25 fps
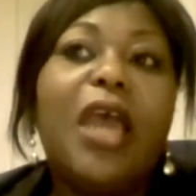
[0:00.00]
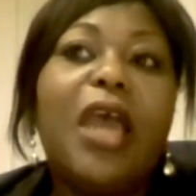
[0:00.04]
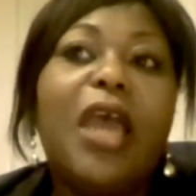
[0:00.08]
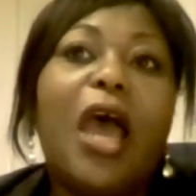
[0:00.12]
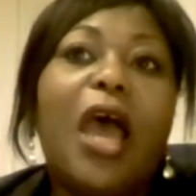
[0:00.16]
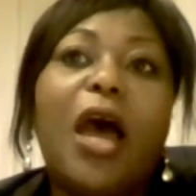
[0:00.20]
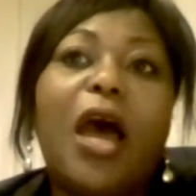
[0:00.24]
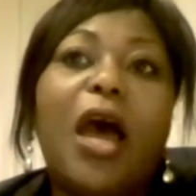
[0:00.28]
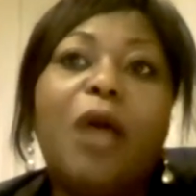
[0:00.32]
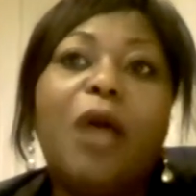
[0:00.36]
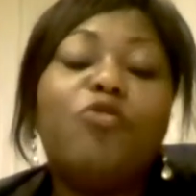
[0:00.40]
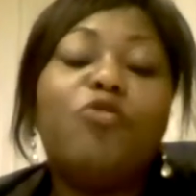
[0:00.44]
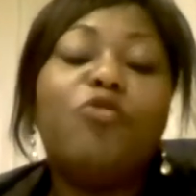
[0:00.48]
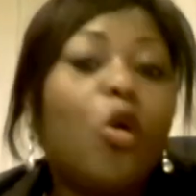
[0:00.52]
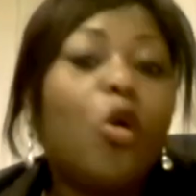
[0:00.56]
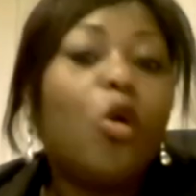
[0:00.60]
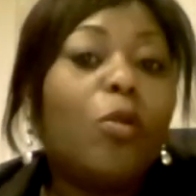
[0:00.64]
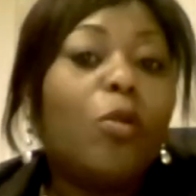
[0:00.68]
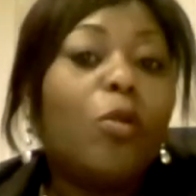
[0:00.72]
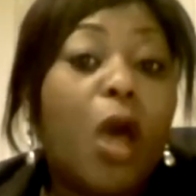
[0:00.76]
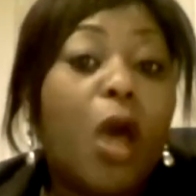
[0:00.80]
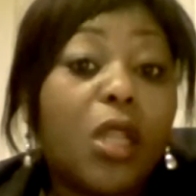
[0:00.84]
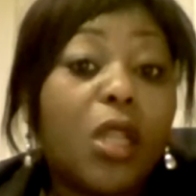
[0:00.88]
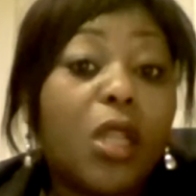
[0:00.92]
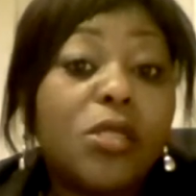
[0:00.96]
role
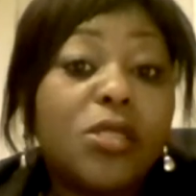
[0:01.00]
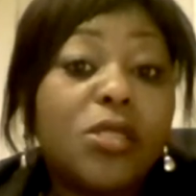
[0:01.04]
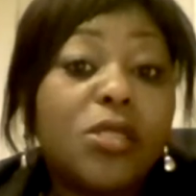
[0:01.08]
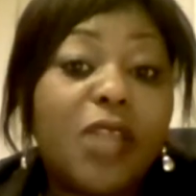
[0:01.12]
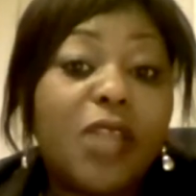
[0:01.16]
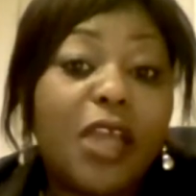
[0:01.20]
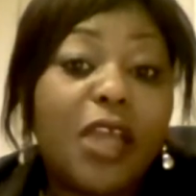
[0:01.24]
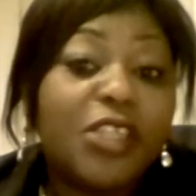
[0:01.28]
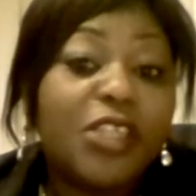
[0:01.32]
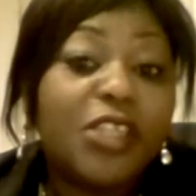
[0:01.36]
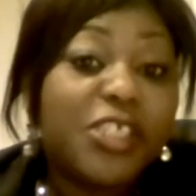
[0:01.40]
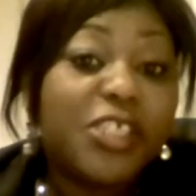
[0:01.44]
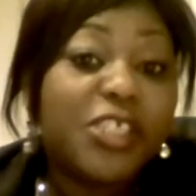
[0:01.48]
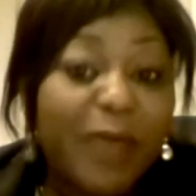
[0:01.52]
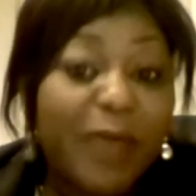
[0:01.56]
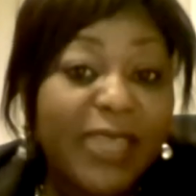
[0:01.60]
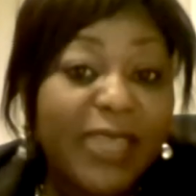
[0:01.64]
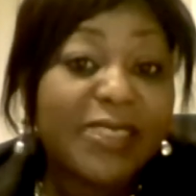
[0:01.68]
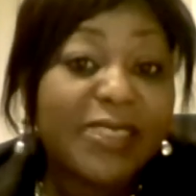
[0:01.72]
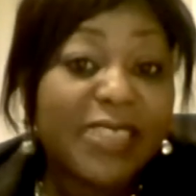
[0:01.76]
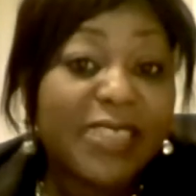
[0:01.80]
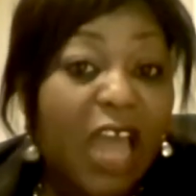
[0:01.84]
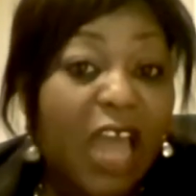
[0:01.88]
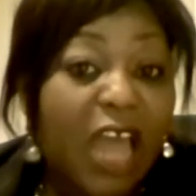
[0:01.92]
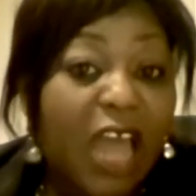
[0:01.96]
models, not just
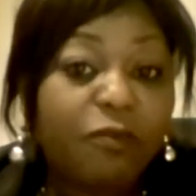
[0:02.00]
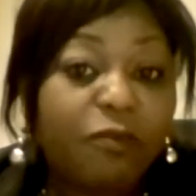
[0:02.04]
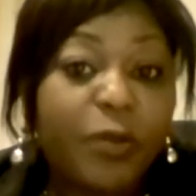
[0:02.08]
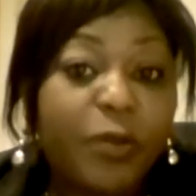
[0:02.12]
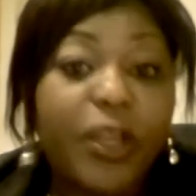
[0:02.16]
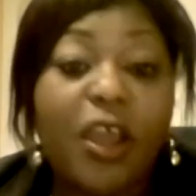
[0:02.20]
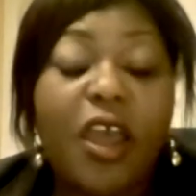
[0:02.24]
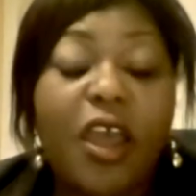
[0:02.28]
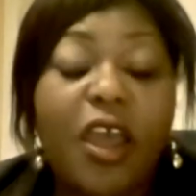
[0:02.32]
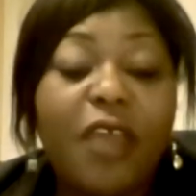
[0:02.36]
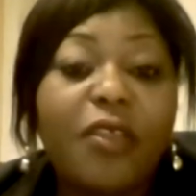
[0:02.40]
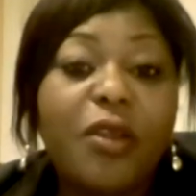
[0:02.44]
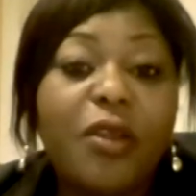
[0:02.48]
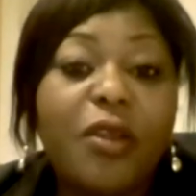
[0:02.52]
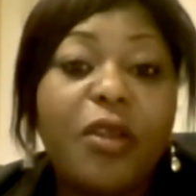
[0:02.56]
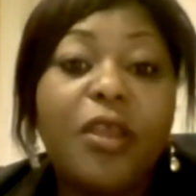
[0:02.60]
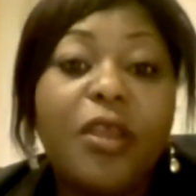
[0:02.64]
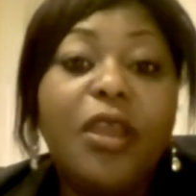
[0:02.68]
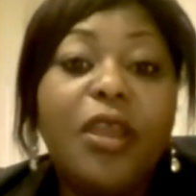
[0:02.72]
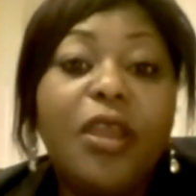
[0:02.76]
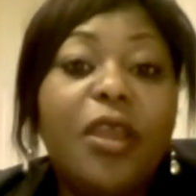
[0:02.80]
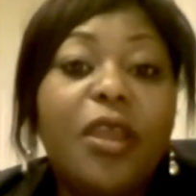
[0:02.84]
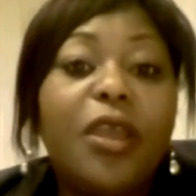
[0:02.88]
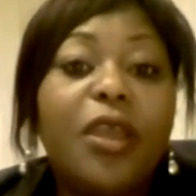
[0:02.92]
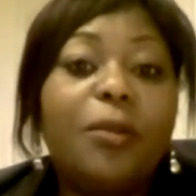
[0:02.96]
myself, but
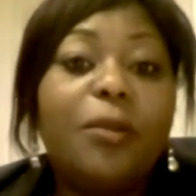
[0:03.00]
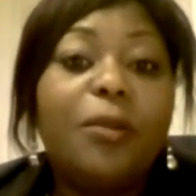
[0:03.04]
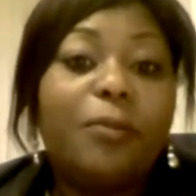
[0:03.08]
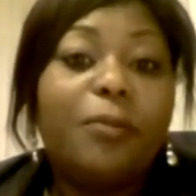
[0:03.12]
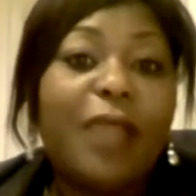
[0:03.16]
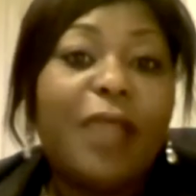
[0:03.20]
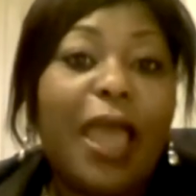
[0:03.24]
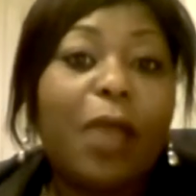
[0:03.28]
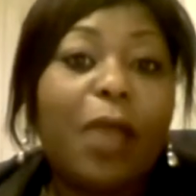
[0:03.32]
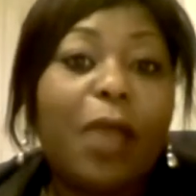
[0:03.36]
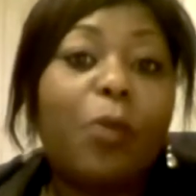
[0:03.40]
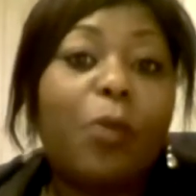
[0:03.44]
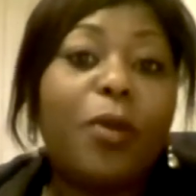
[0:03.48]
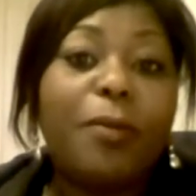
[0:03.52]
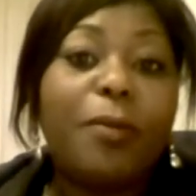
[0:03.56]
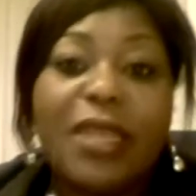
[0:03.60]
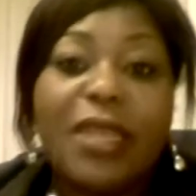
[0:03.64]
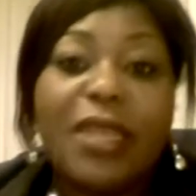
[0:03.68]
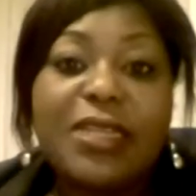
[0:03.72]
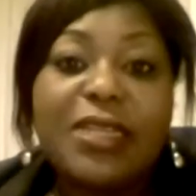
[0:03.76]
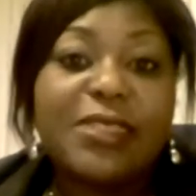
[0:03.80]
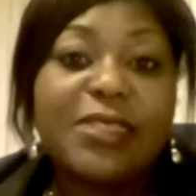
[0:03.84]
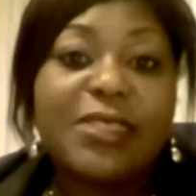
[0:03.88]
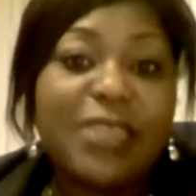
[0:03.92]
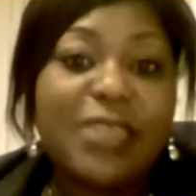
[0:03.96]
other Black
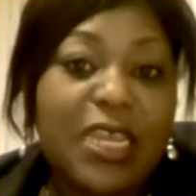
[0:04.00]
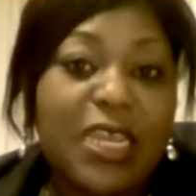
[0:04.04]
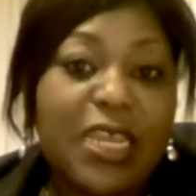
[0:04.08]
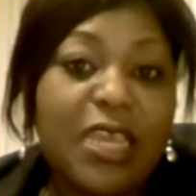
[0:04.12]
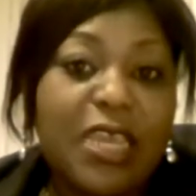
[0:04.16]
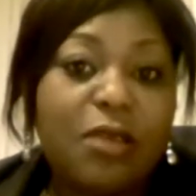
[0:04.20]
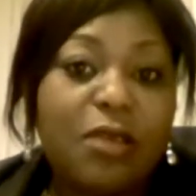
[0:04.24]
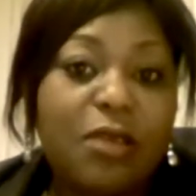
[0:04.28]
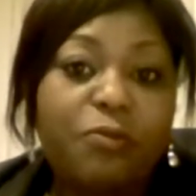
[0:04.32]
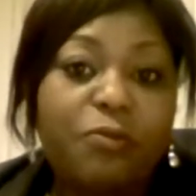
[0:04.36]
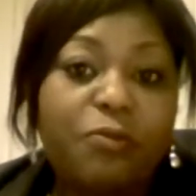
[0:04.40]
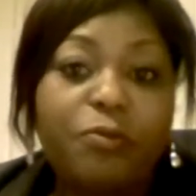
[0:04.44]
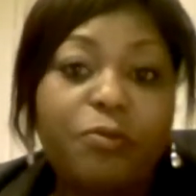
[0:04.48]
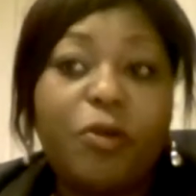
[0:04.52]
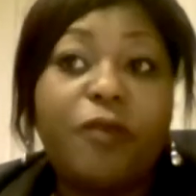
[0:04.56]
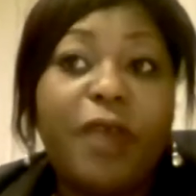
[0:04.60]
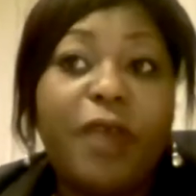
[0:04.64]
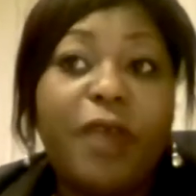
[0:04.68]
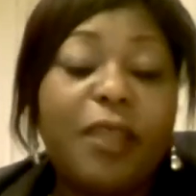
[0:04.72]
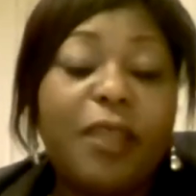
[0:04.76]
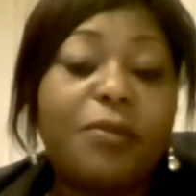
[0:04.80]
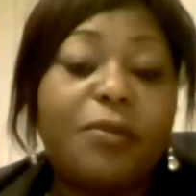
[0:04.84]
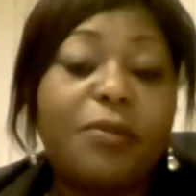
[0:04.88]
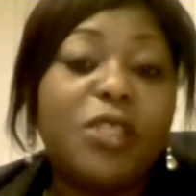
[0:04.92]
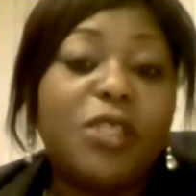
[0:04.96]
women in the city,
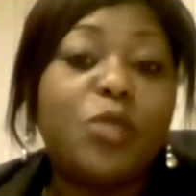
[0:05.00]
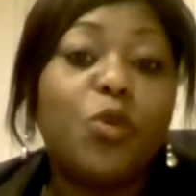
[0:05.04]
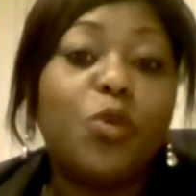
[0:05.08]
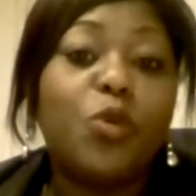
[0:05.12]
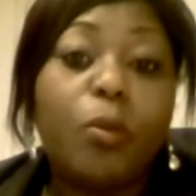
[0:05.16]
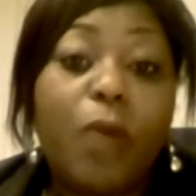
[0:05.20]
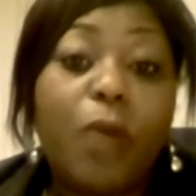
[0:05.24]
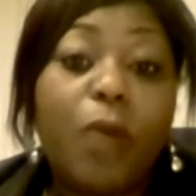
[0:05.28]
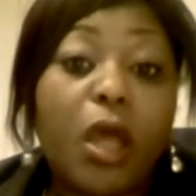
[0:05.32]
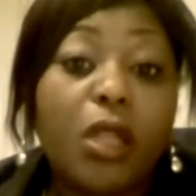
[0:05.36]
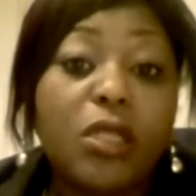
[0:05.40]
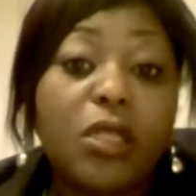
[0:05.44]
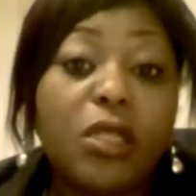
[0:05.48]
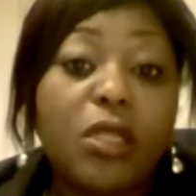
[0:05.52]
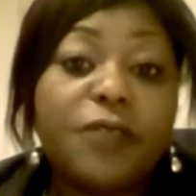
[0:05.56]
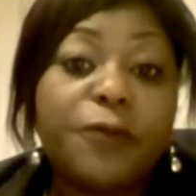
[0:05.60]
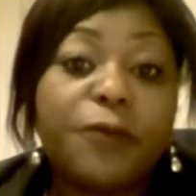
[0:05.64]
provide them as role models